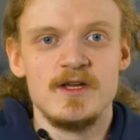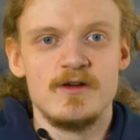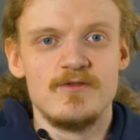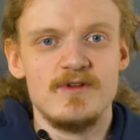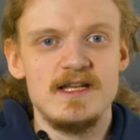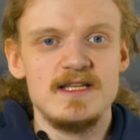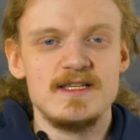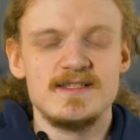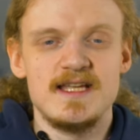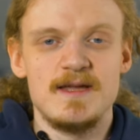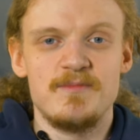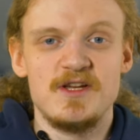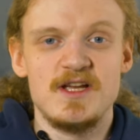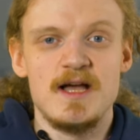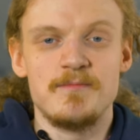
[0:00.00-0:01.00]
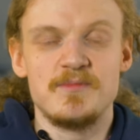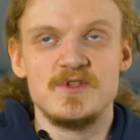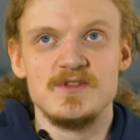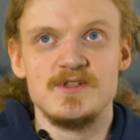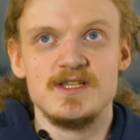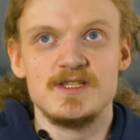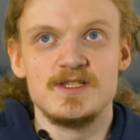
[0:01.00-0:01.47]
really stepping up
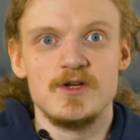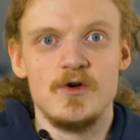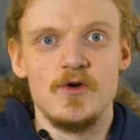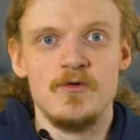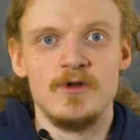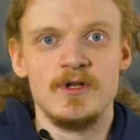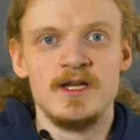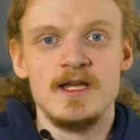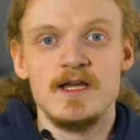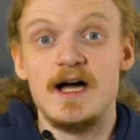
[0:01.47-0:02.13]
to this whole